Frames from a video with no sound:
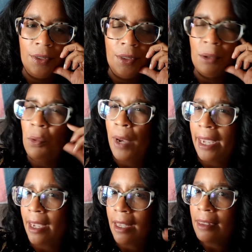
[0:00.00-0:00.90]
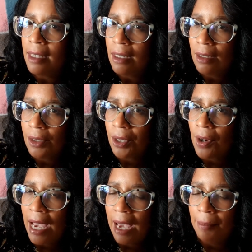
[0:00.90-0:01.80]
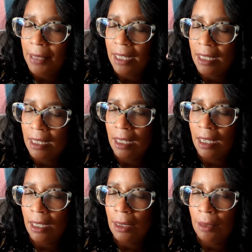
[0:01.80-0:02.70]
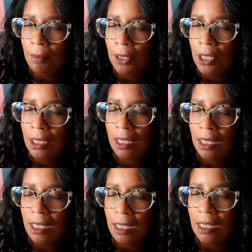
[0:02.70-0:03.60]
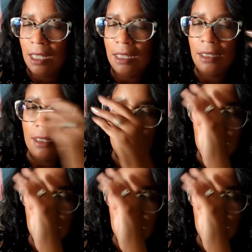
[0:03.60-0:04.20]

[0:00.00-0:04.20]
the way things are happening in the book and